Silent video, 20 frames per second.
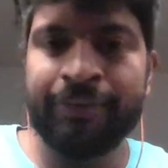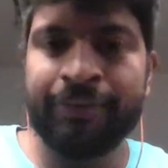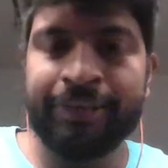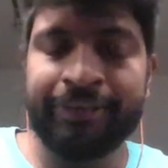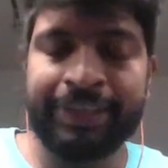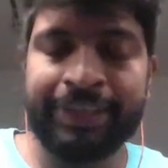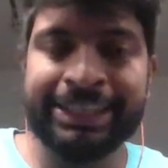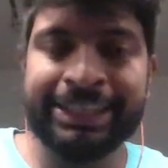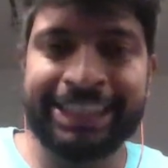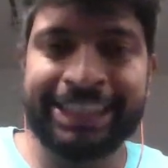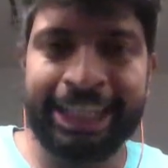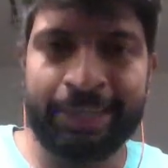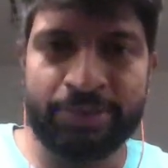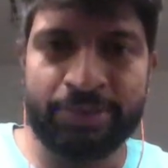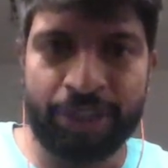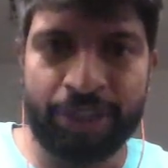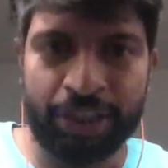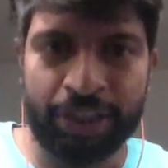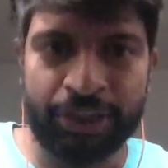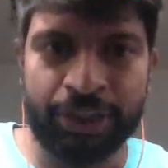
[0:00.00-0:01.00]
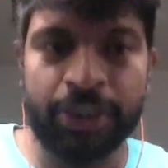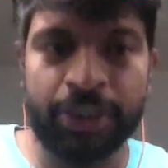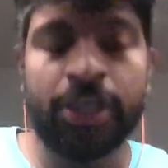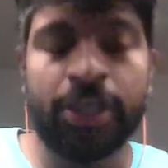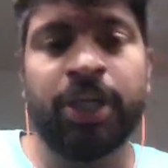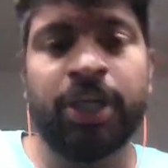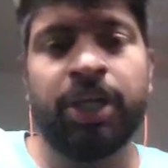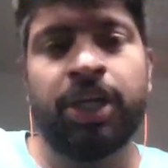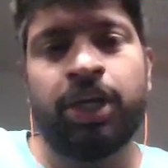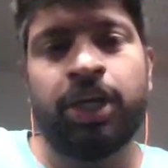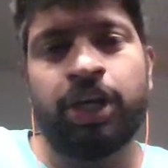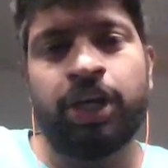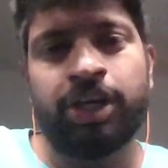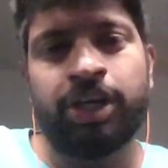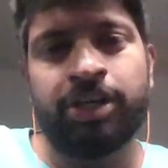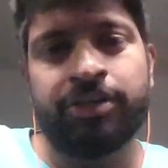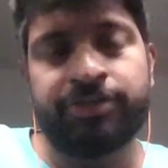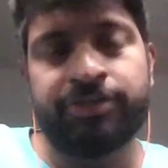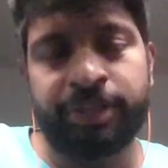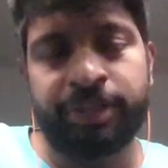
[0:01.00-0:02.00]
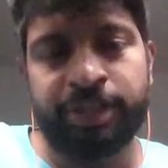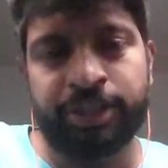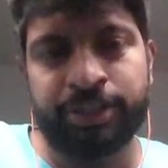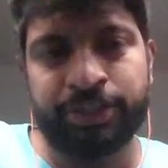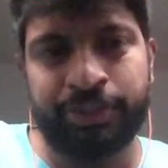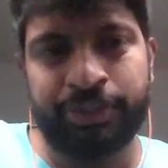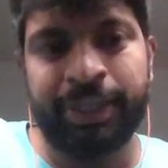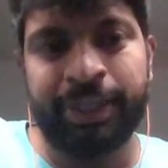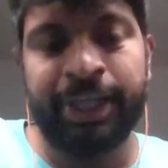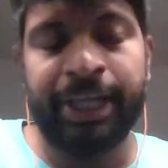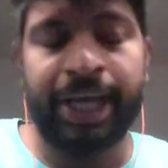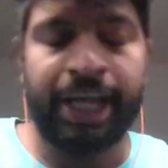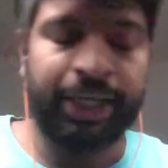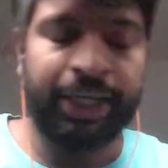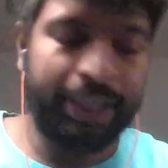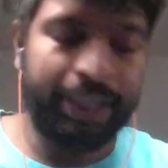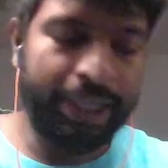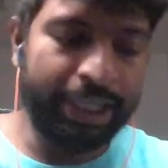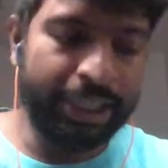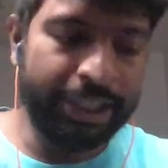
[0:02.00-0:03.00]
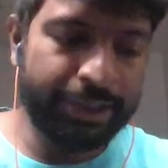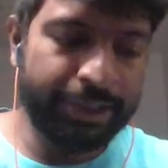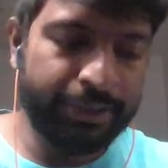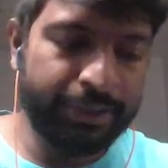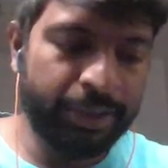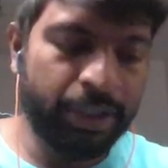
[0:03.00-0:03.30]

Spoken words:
with the same structure of a string and an int.